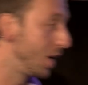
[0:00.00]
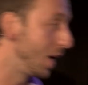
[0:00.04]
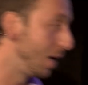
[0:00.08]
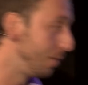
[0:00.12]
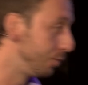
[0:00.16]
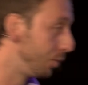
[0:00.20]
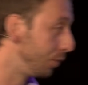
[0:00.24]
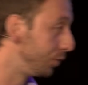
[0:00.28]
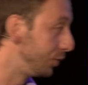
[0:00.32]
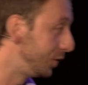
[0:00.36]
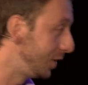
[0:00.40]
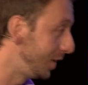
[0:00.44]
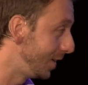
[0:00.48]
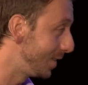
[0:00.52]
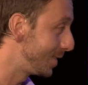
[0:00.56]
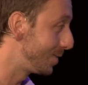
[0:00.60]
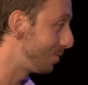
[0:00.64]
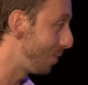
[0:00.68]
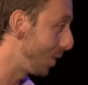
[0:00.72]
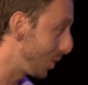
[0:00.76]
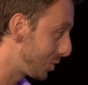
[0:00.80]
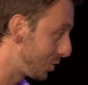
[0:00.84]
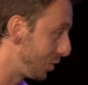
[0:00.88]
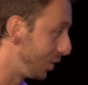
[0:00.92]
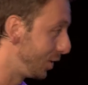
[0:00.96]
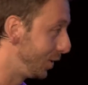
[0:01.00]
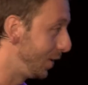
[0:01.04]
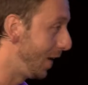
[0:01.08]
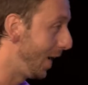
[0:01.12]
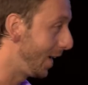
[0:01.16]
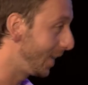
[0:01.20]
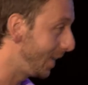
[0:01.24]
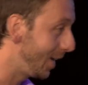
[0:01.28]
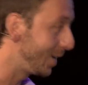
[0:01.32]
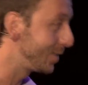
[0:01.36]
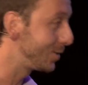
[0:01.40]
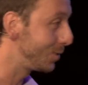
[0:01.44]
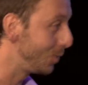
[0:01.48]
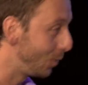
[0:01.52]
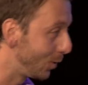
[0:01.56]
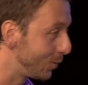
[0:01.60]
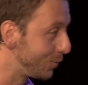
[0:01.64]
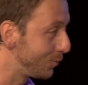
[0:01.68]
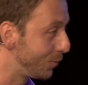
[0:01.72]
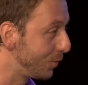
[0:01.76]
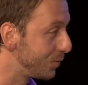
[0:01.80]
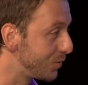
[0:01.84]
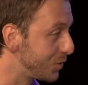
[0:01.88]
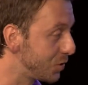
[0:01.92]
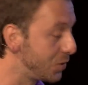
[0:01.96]
cup of tea, especially, I guess, those
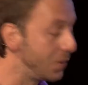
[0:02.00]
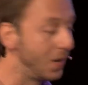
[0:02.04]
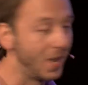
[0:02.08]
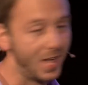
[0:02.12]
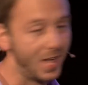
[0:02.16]
from Sri